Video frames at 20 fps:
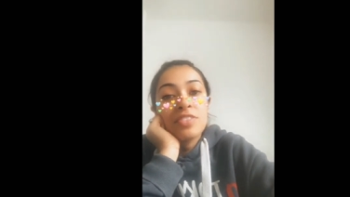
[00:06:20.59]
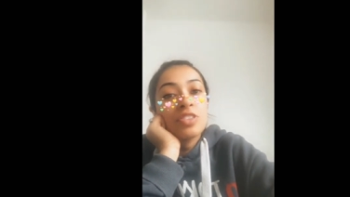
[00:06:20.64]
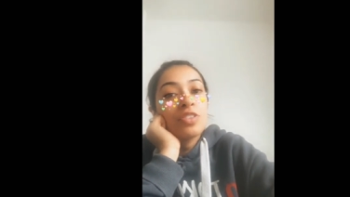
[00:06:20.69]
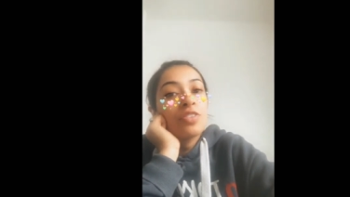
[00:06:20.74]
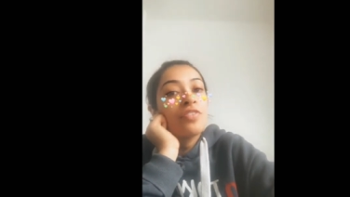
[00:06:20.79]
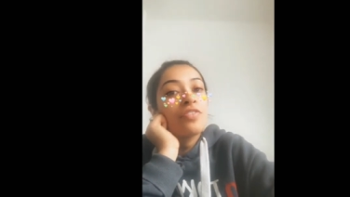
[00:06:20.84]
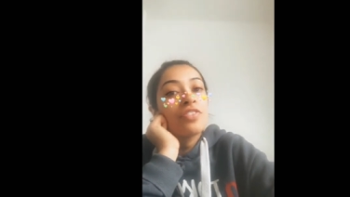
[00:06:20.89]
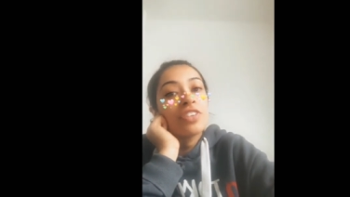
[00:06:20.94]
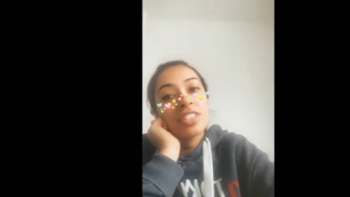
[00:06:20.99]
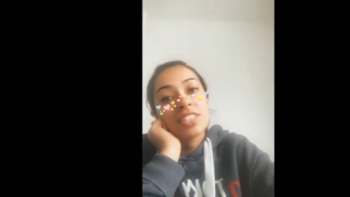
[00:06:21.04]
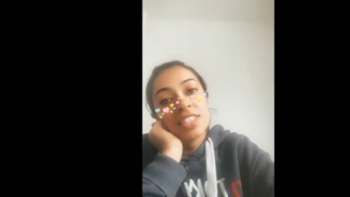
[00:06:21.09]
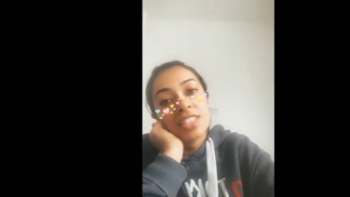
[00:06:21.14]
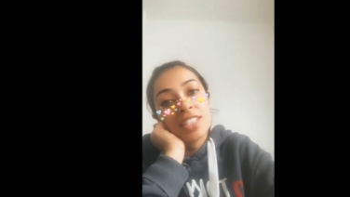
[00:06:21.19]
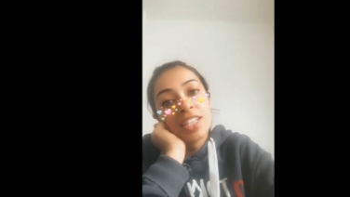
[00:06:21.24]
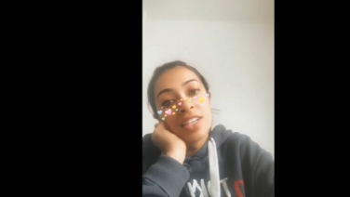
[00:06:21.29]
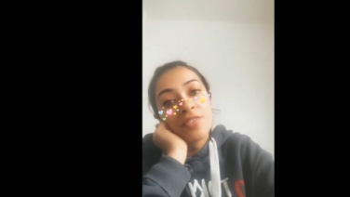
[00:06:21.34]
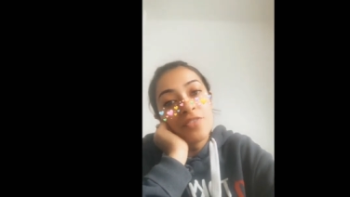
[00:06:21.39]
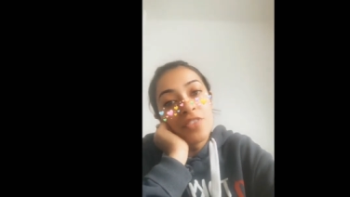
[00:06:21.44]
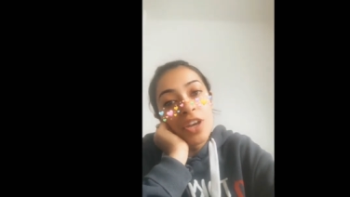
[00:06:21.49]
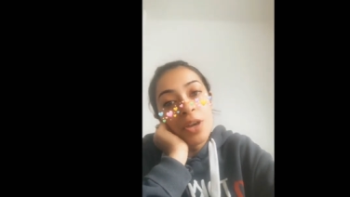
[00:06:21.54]
your fronted
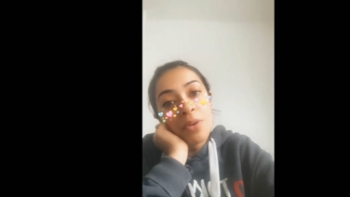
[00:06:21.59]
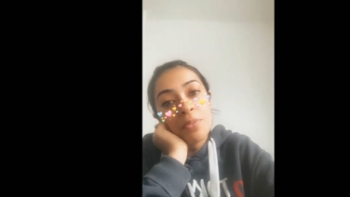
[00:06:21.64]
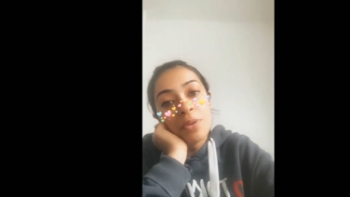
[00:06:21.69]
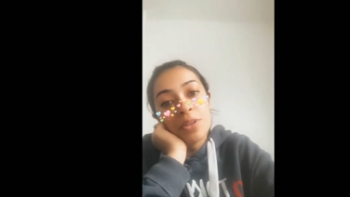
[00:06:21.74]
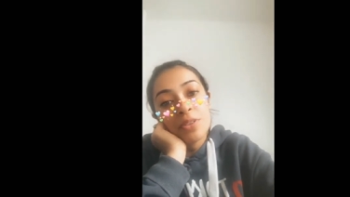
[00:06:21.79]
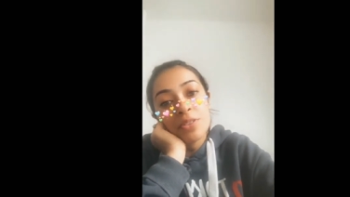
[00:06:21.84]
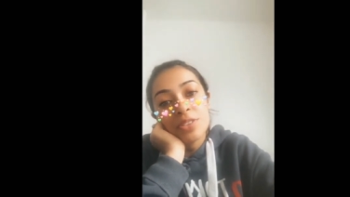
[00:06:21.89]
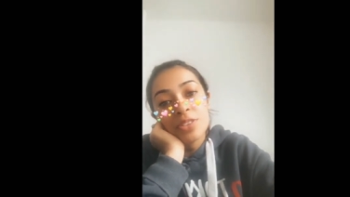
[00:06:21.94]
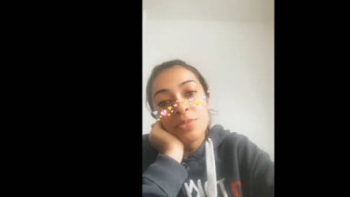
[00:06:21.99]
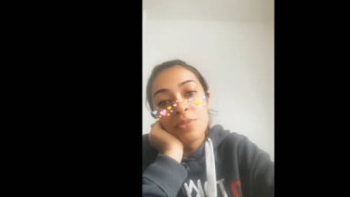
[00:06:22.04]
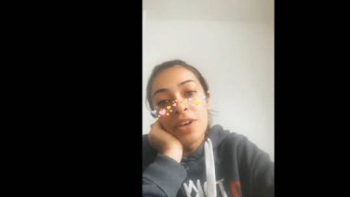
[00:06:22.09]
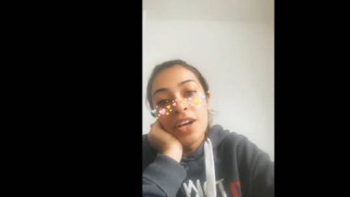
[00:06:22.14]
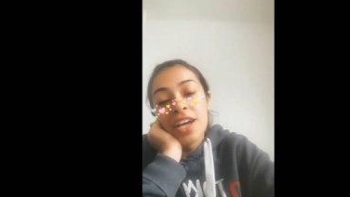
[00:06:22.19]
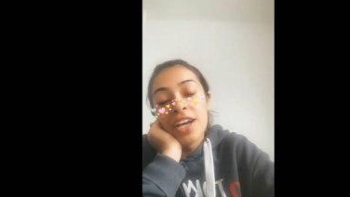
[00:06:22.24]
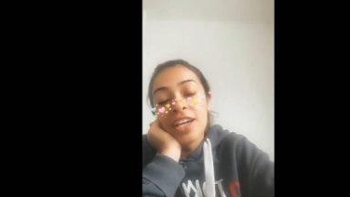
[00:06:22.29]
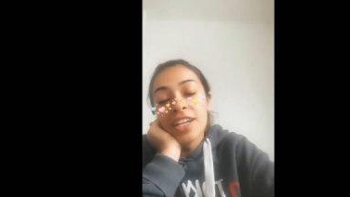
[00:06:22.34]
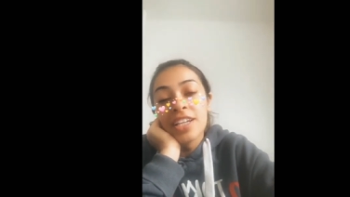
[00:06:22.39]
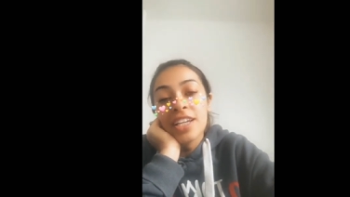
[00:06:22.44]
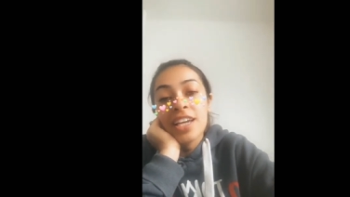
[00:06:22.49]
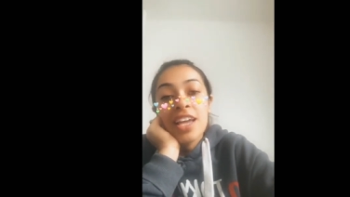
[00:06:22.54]
adverbials
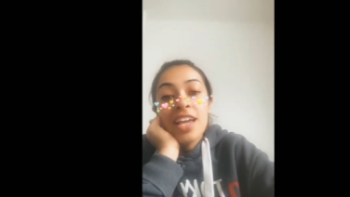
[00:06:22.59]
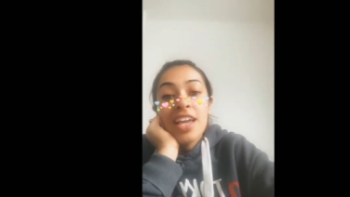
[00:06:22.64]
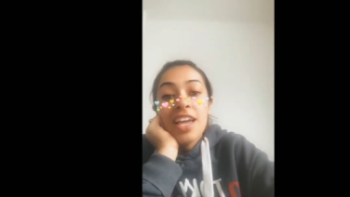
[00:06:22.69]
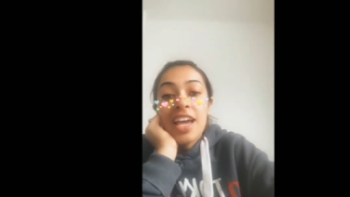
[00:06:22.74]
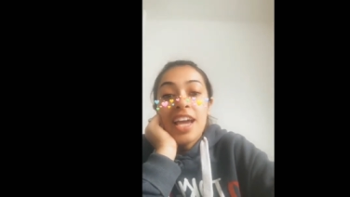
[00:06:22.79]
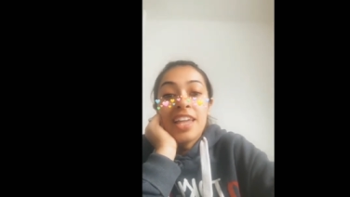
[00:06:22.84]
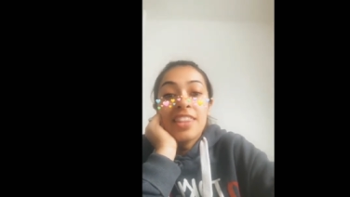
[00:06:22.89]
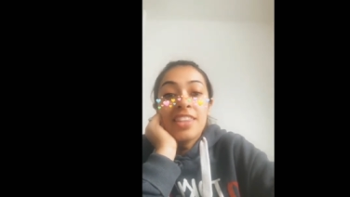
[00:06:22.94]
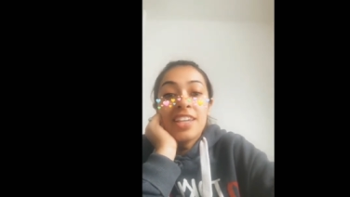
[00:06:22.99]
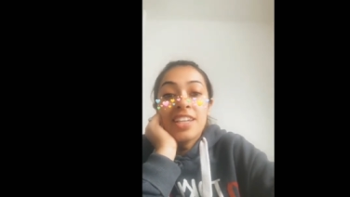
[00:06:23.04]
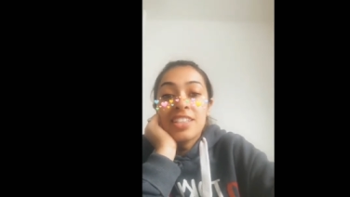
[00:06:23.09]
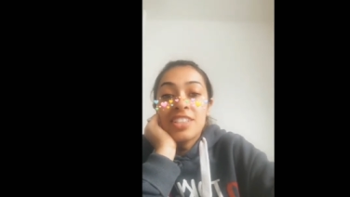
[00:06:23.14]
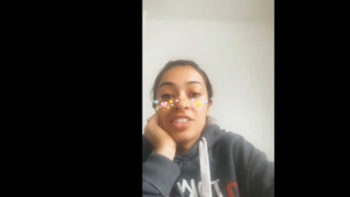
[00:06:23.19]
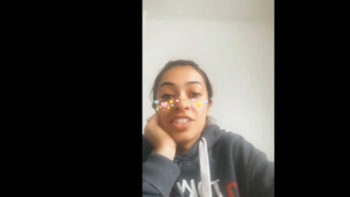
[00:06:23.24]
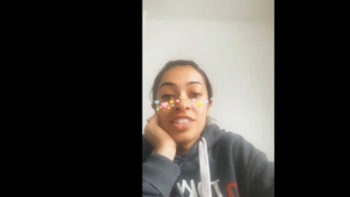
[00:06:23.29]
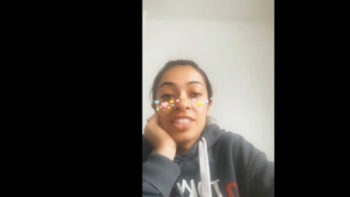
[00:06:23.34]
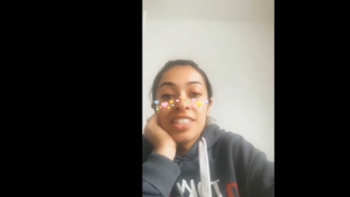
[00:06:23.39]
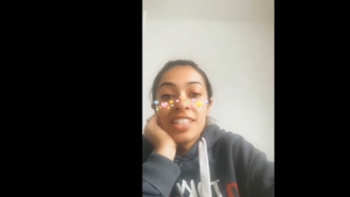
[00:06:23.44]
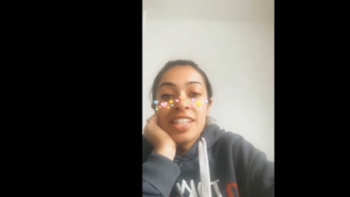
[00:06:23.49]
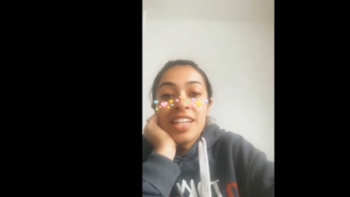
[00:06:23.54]
work, and that's
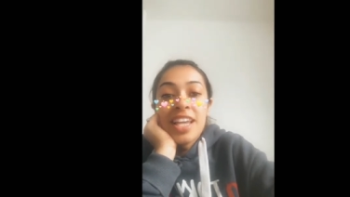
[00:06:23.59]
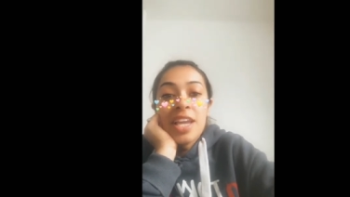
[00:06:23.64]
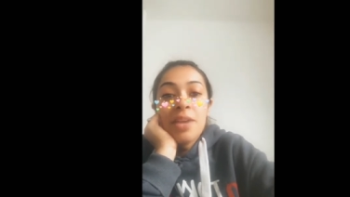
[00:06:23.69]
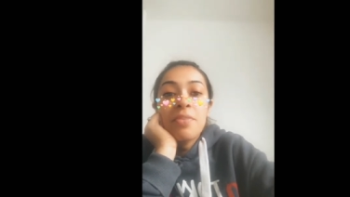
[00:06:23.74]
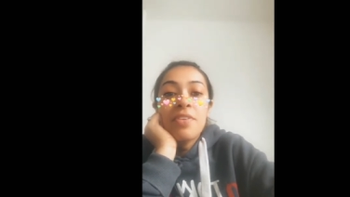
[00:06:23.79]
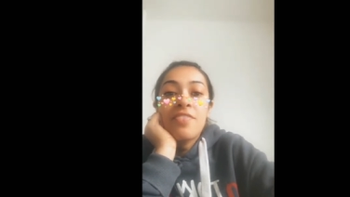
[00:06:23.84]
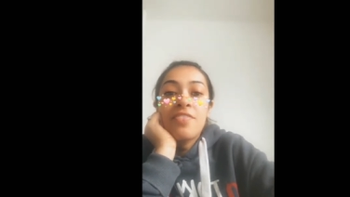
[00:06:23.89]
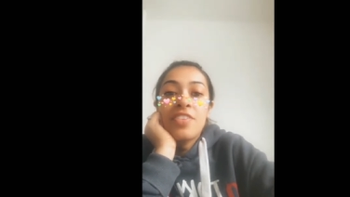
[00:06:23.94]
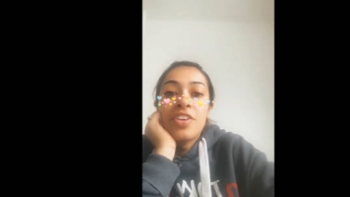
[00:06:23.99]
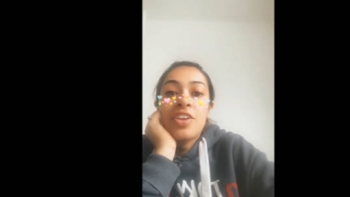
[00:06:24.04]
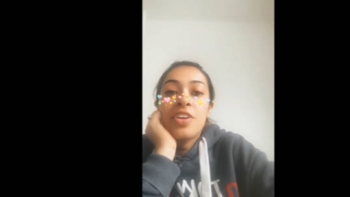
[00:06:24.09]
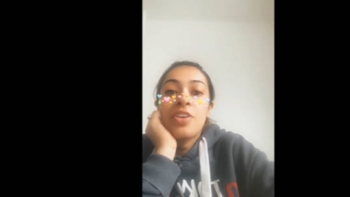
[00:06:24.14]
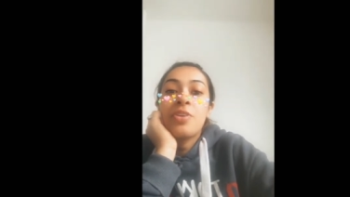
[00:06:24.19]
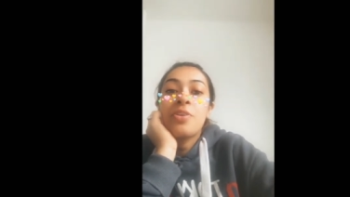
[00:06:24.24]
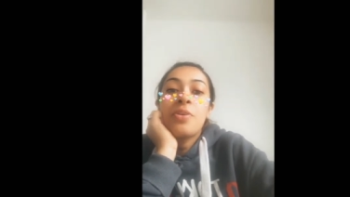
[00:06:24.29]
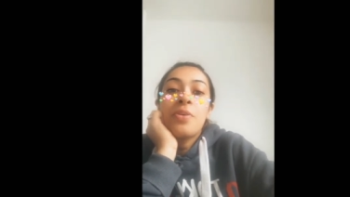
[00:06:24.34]
just to name a few.